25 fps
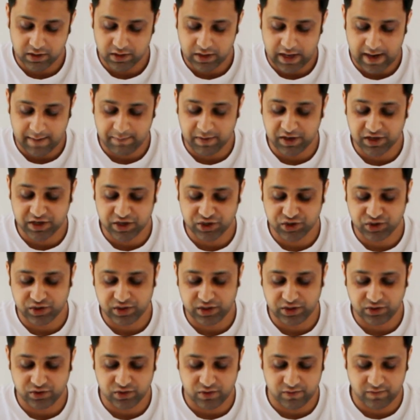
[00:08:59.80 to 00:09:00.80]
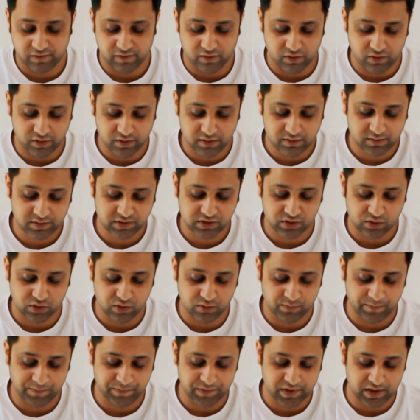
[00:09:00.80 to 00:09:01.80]
application in your phone,
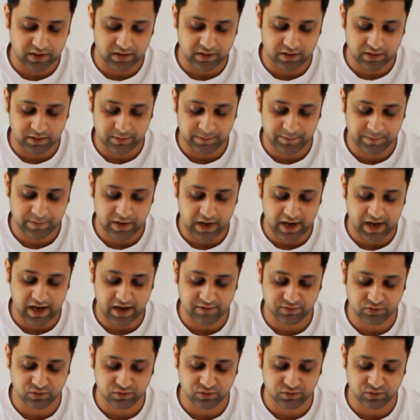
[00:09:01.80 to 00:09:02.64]
so I have